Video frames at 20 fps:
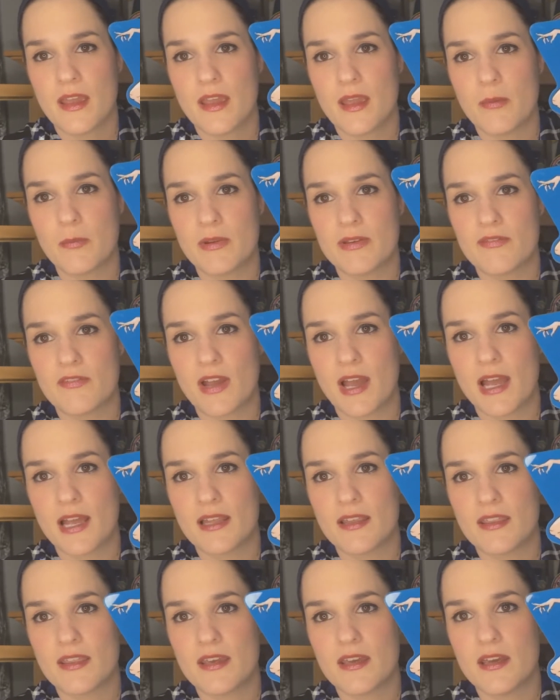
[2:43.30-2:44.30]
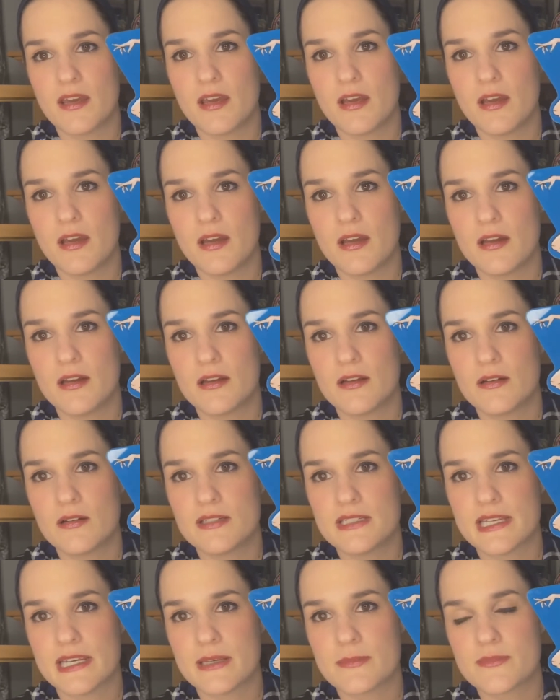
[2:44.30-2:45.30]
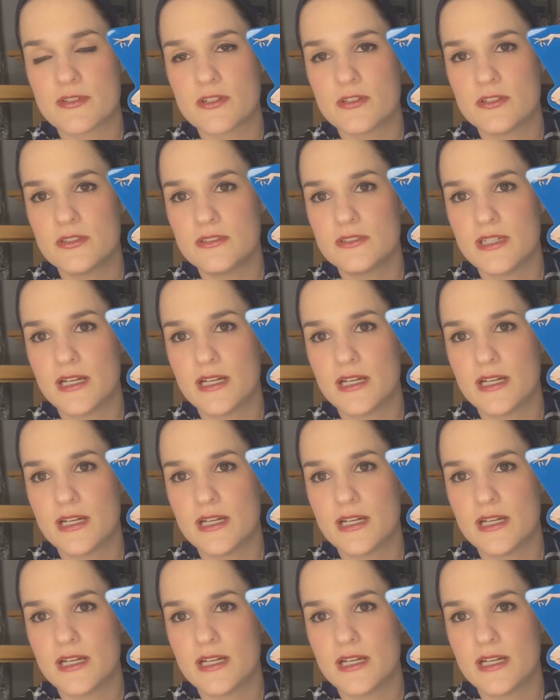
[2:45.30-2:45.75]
And we've got the damsel